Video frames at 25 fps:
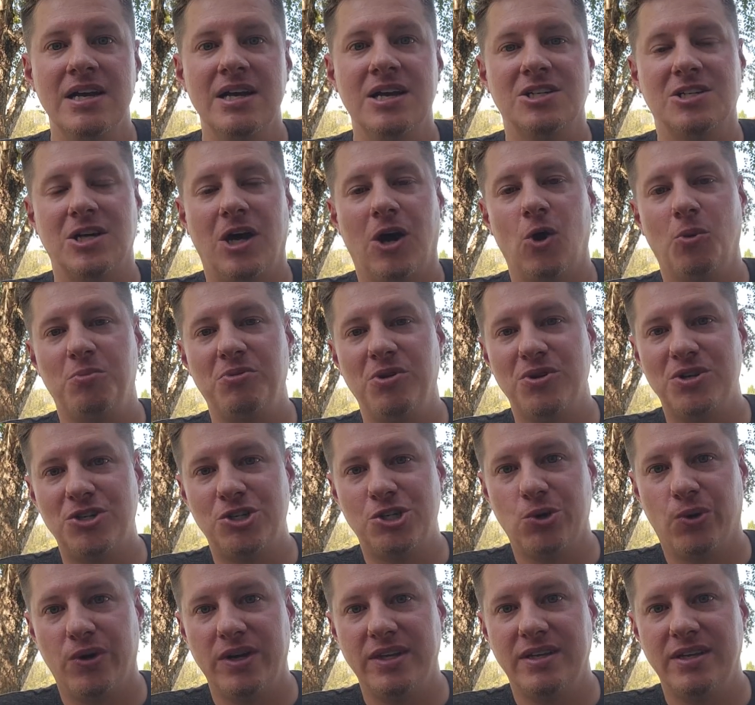So I hope you
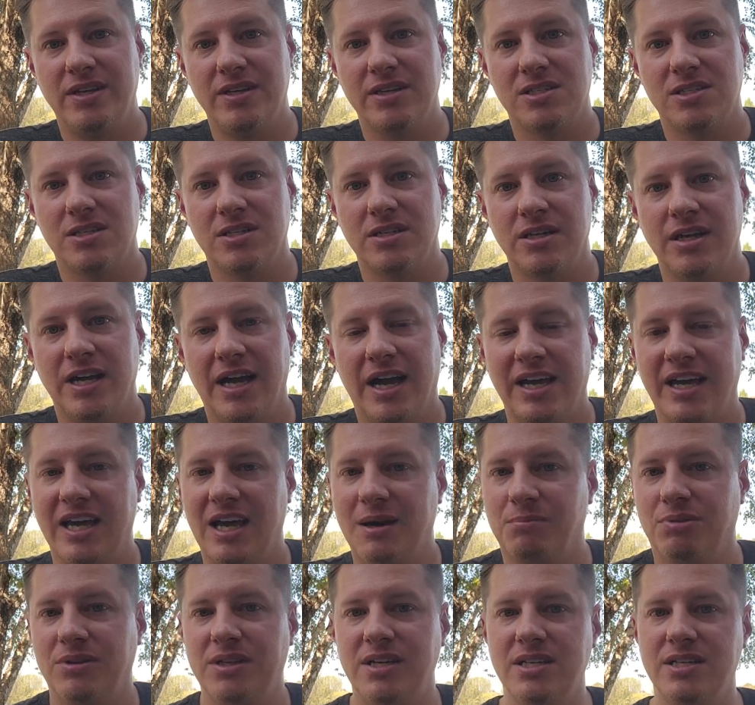enjoyed this.
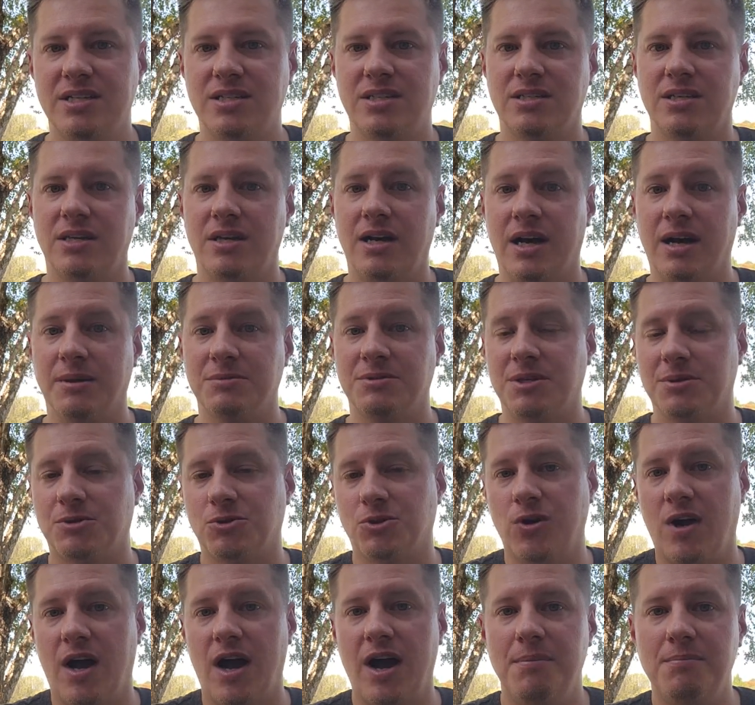Again, please uh,
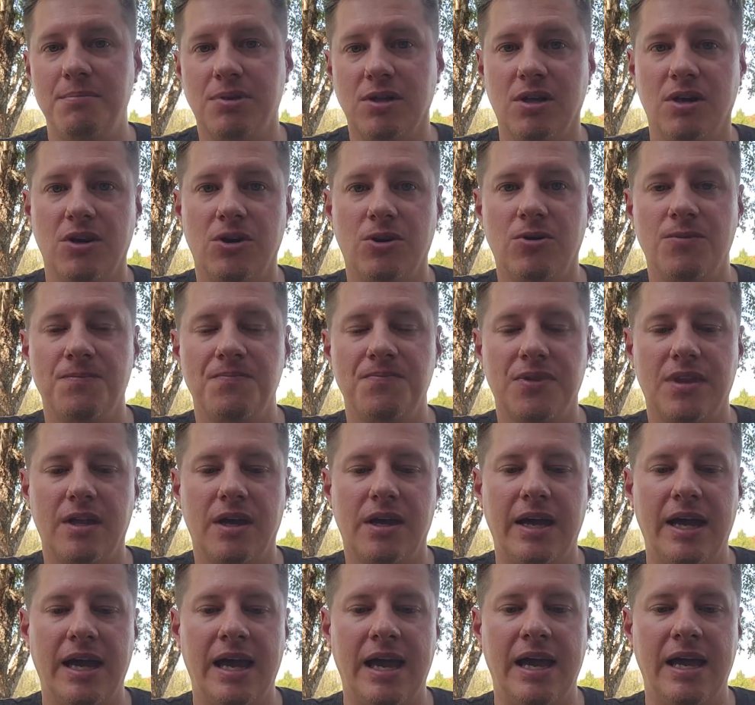subscribe below
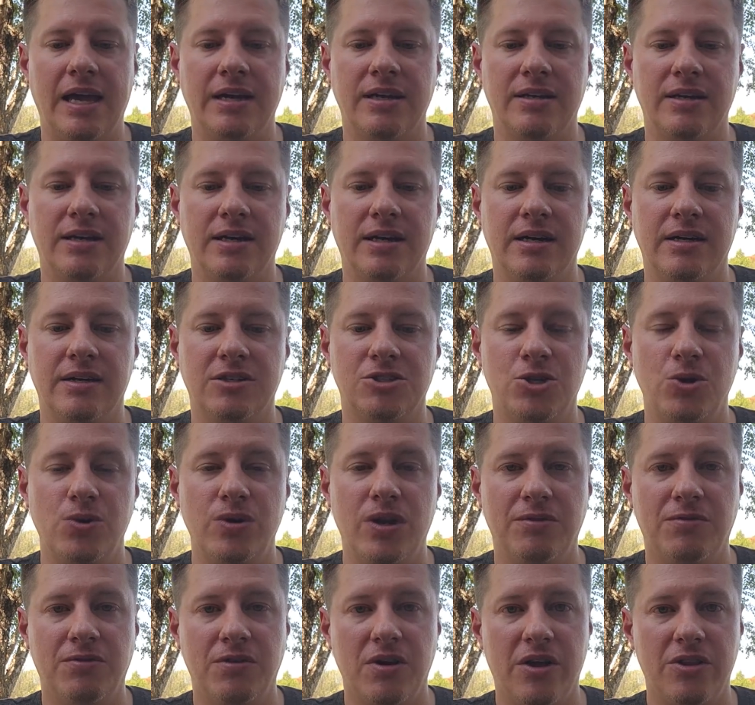and uh, tune
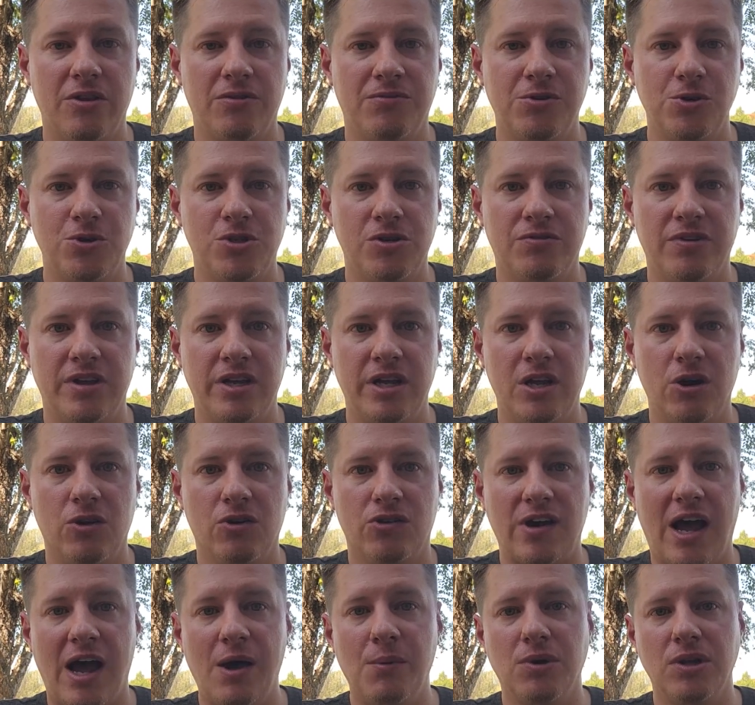in for other future
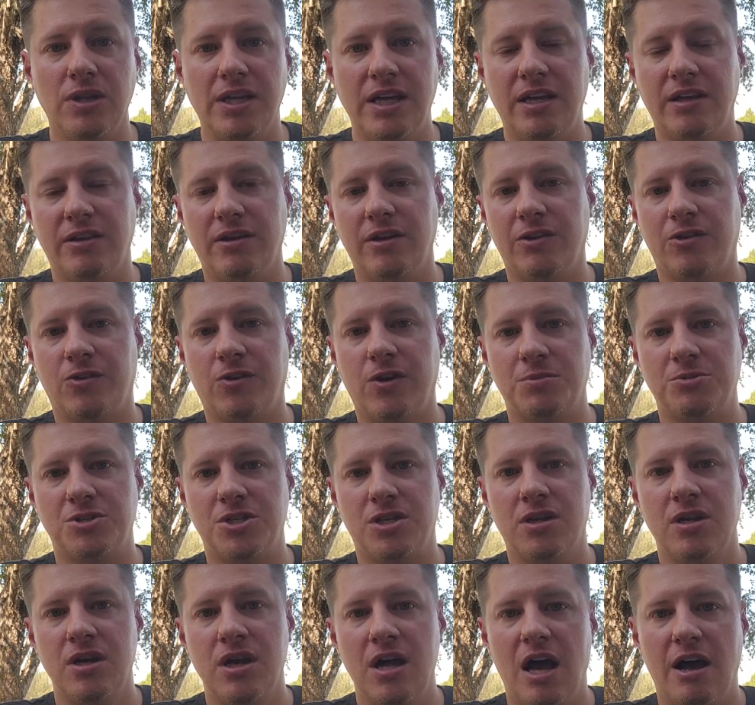videos. I will link in the
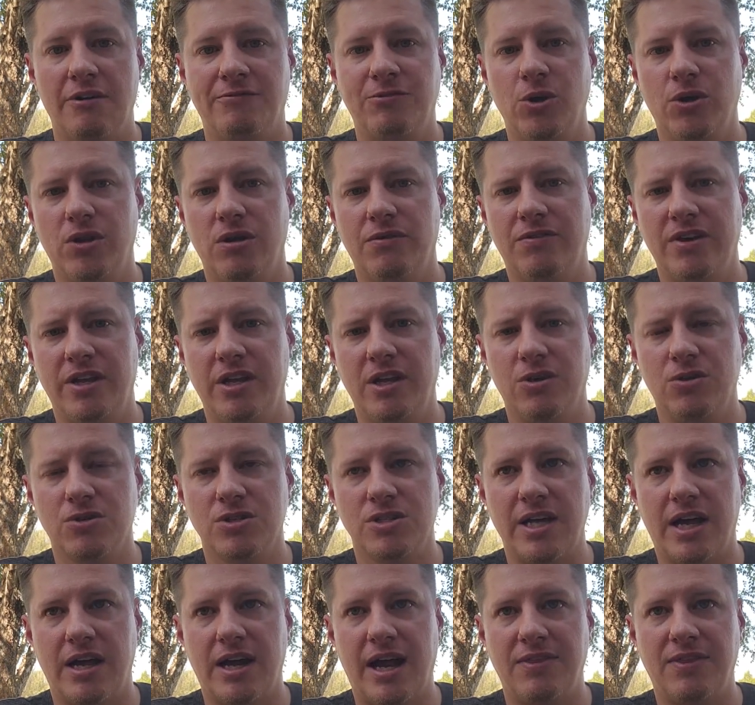description a few other
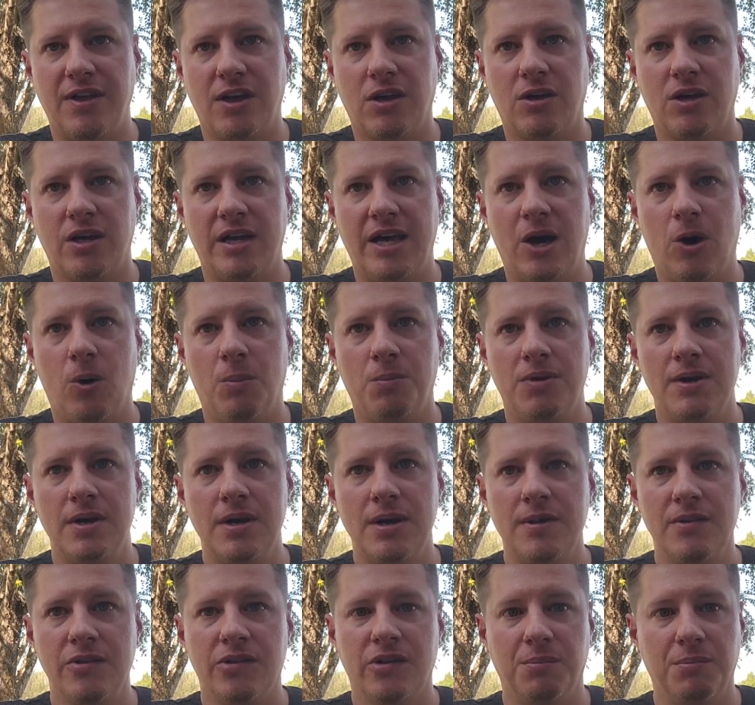videos that I think can help
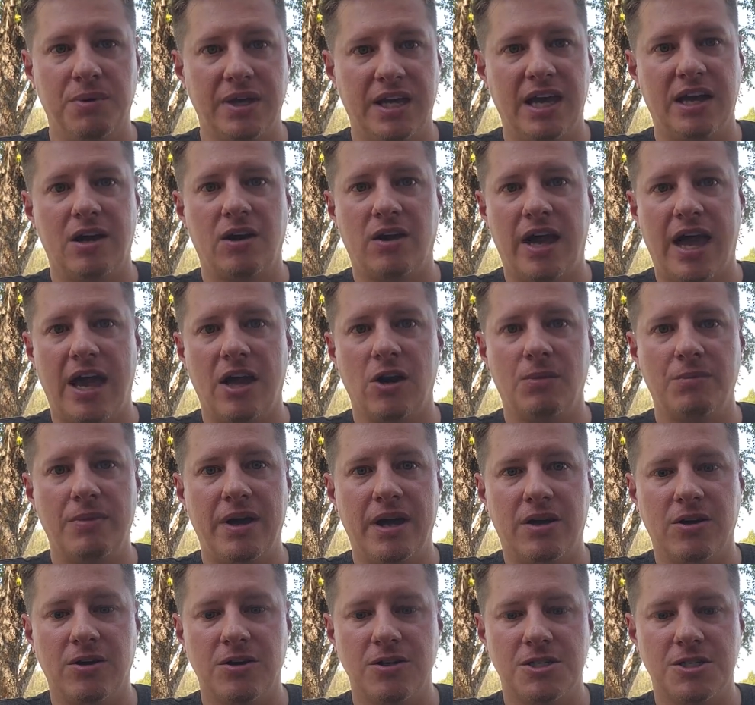some beginner candle
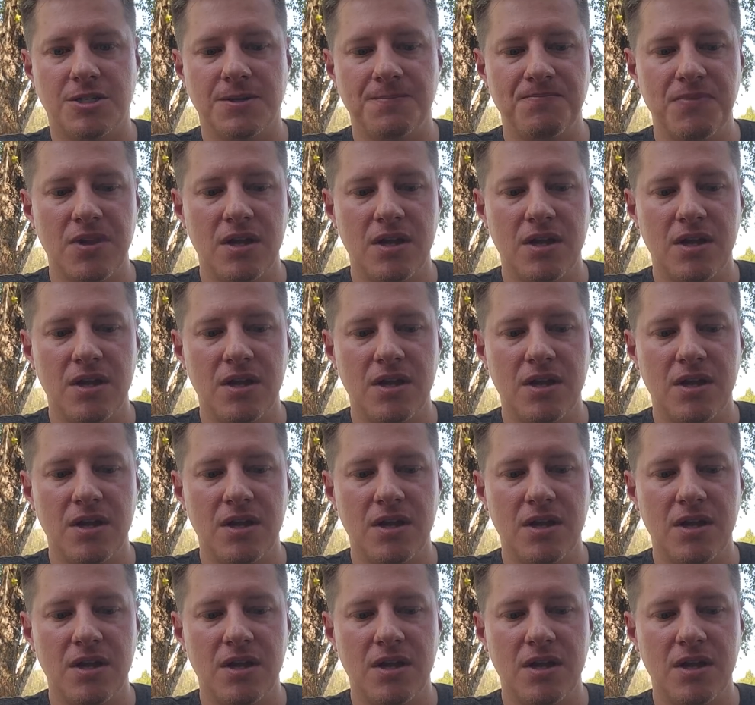makers.